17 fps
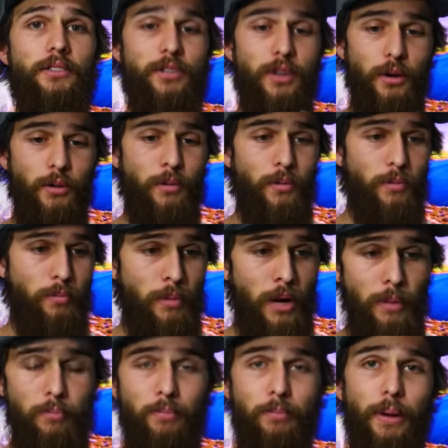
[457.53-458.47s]
So
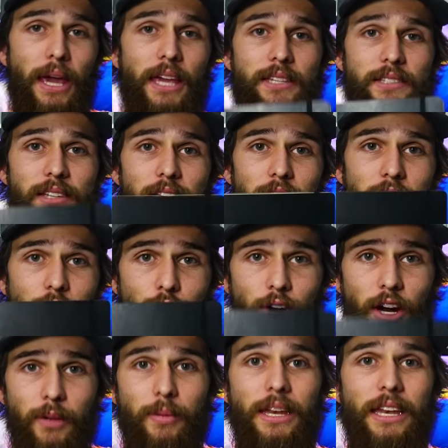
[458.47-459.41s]
my basic
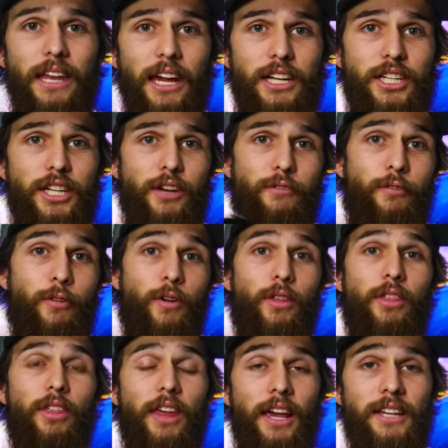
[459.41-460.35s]
recommendation for
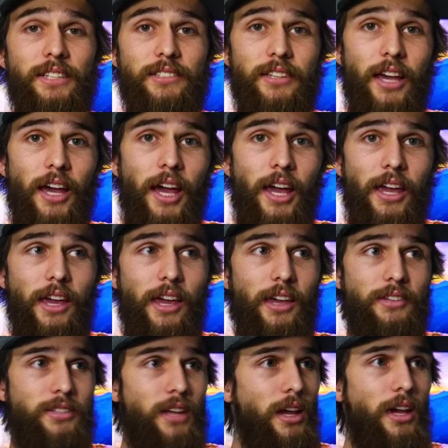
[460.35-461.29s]
this
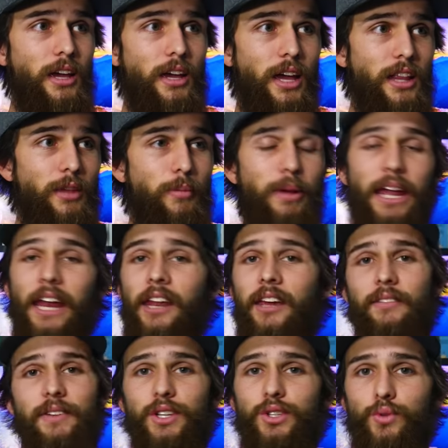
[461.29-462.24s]
is at the beginning
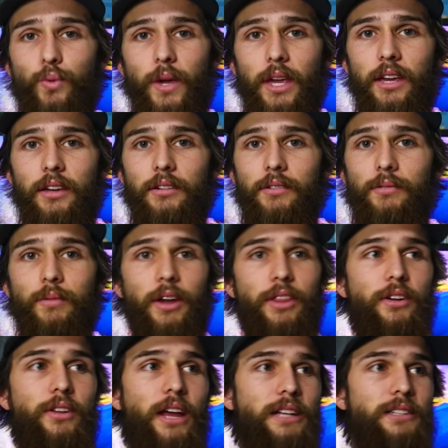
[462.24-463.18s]
of each week,
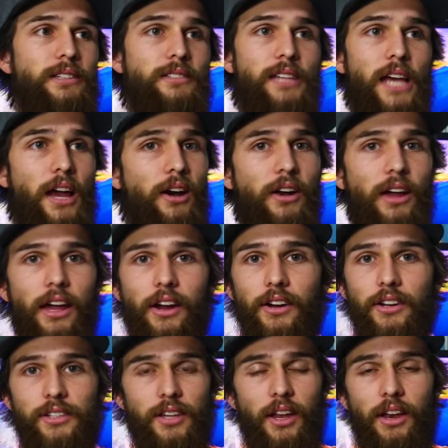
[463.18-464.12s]
whether that's a Saturday
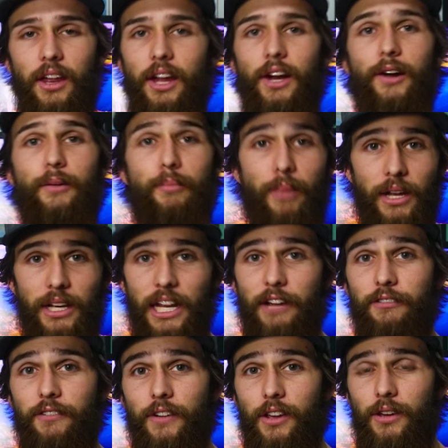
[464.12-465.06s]
or Sunday or a Monday
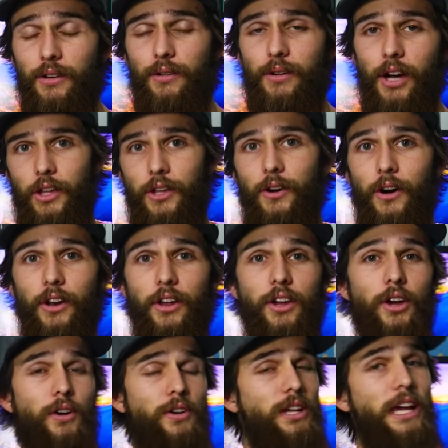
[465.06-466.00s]
for you, you ought to
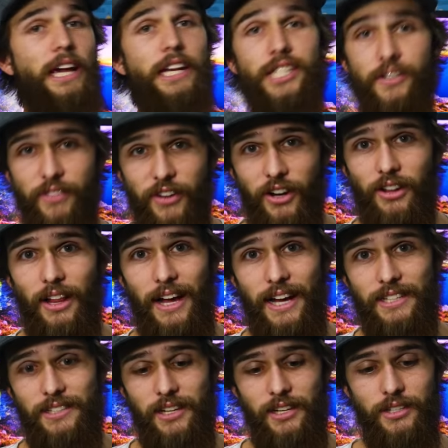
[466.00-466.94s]
go to each of your
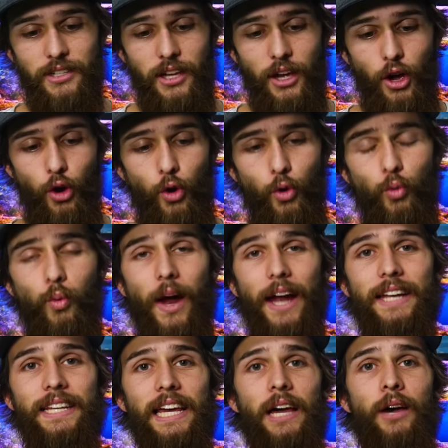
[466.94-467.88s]
classes,
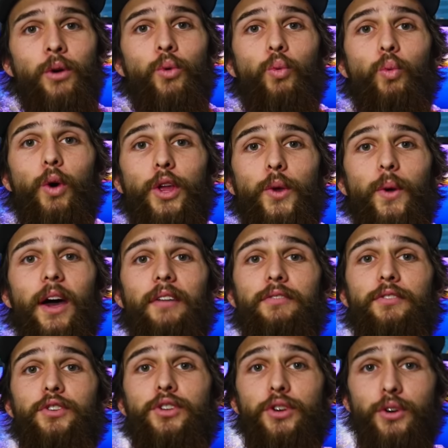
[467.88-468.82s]
write down what you
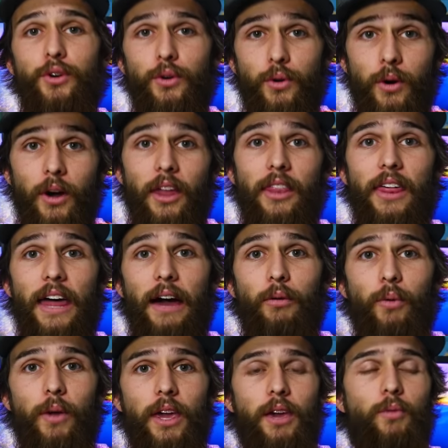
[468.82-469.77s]
have due
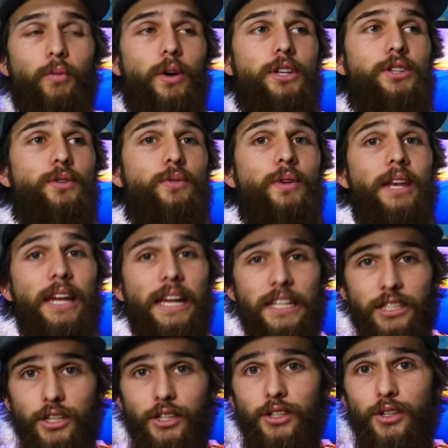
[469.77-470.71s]
that week and what you
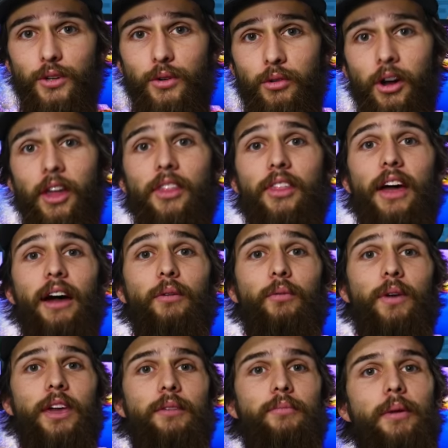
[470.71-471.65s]
need to do that
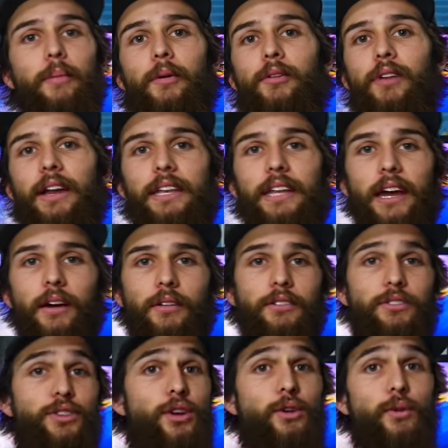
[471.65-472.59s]
week. Maybe write
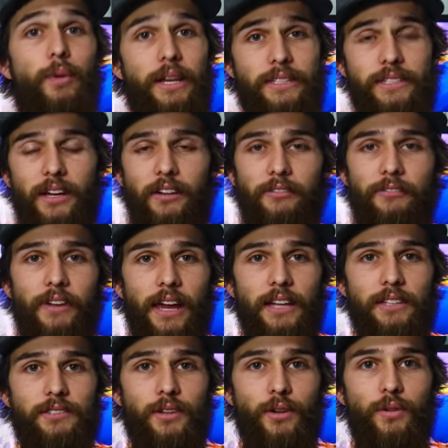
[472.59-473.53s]
down two weeks in
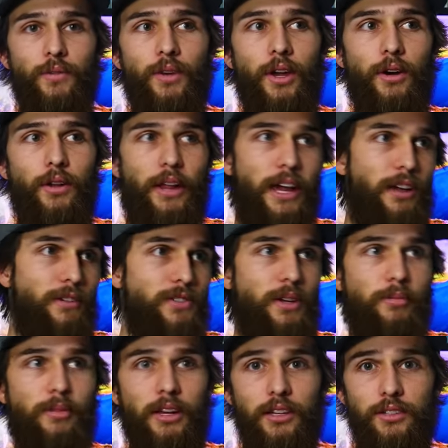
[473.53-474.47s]
advance so you know, like, if
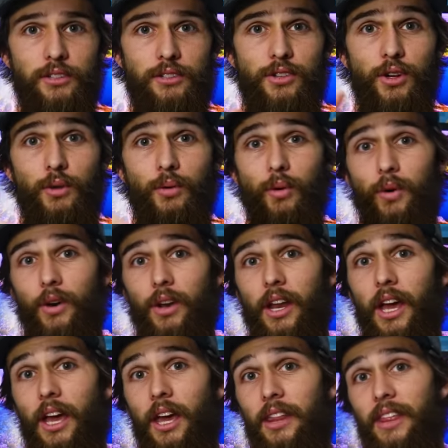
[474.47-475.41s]
something's due on
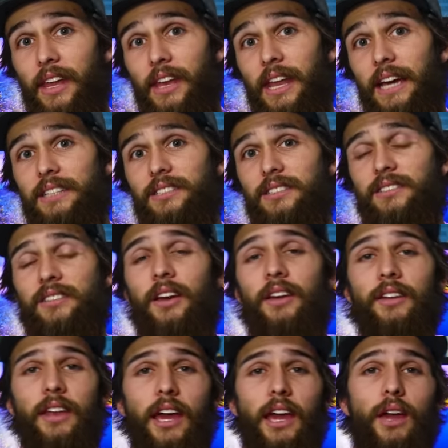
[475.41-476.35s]
the next
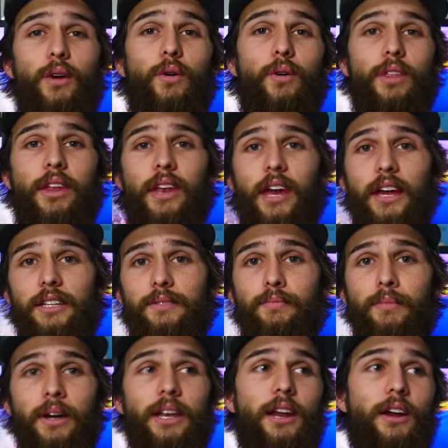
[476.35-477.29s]
Sunday or the next
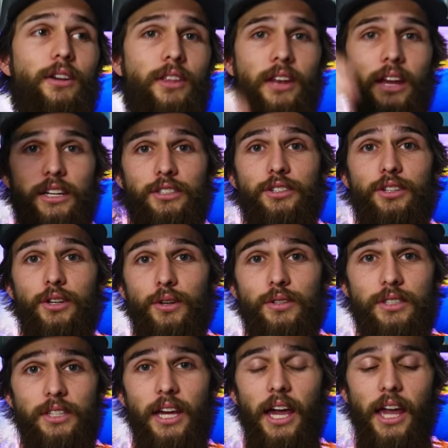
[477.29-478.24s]
Monday or the next
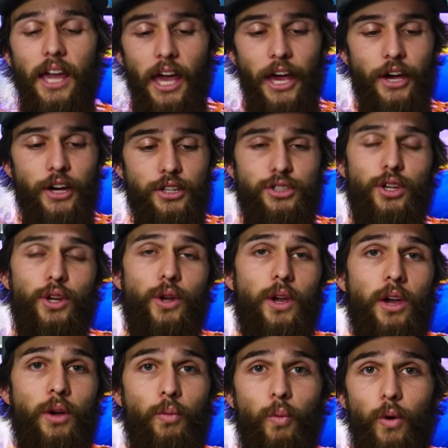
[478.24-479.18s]
Tuesday, so you
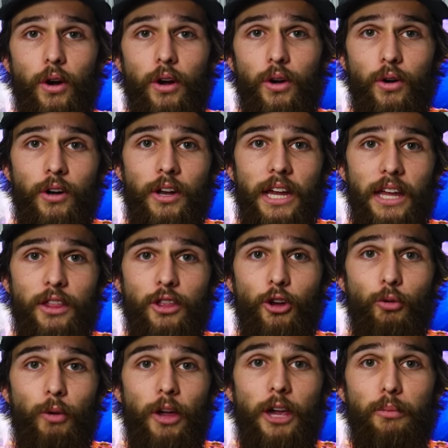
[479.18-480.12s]
can work on it the
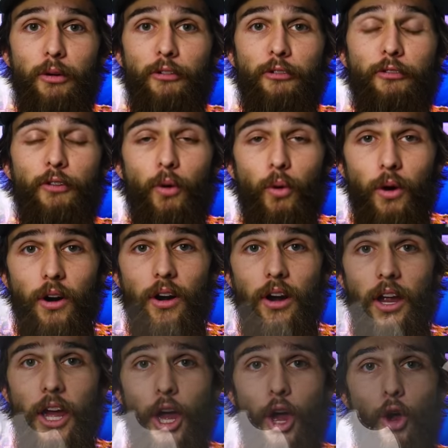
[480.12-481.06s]
week before.